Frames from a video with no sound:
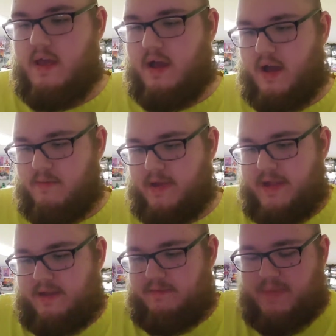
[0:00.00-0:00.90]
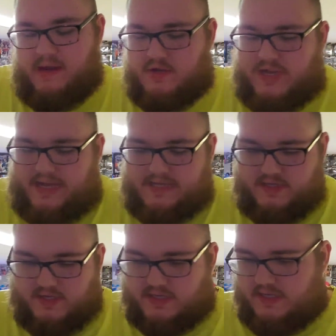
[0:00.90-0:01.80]
And Peter
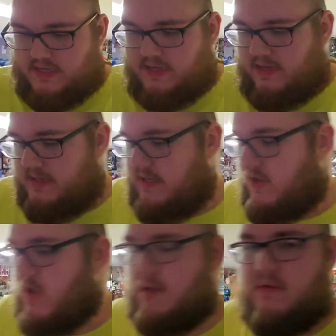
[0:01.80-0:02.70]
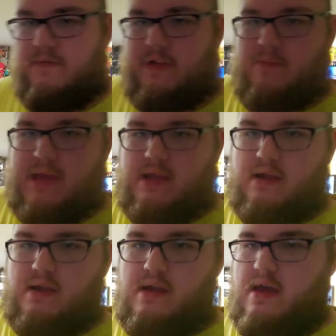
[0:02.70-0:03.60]
Jackson just is an incredible
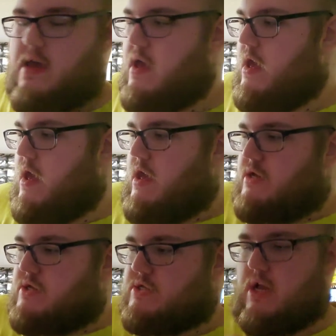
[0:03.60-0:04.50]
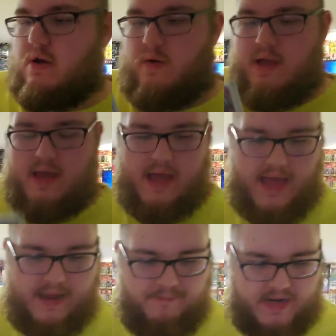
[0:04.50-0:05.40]
filmmaker. So
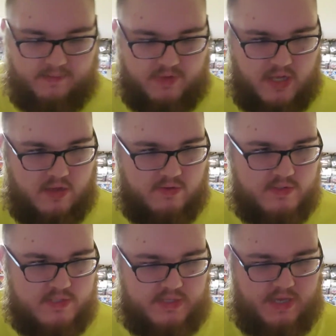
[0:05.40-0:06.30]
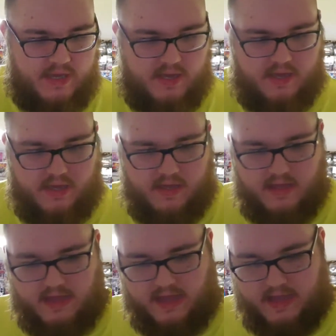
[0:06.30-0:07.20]
I picked up those
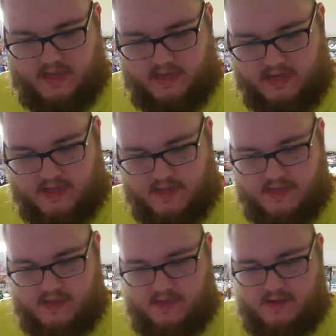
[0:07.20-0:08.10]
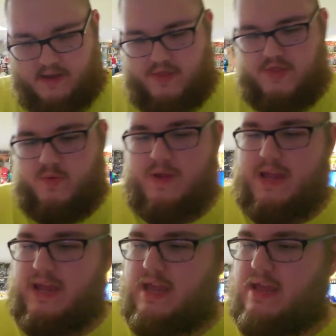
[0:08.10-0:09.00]
and
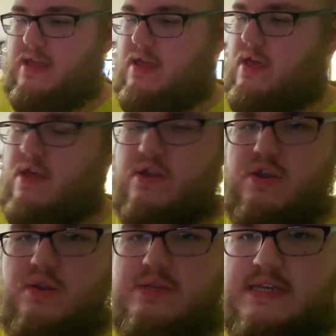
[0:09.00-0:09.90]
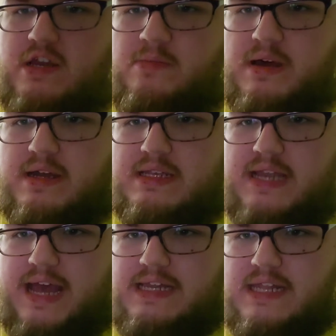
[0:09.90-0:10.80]
three new steelbooks
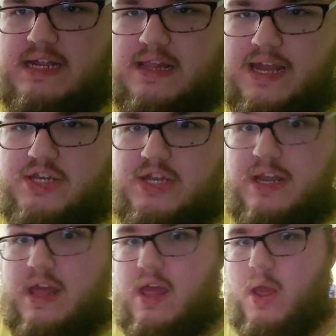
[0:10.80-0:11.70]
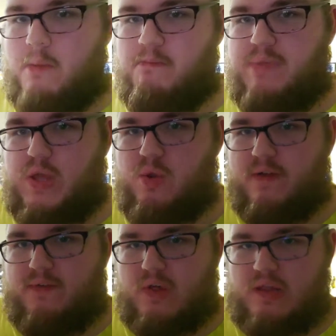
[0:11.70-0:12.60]
to add to the collection. Beautiful.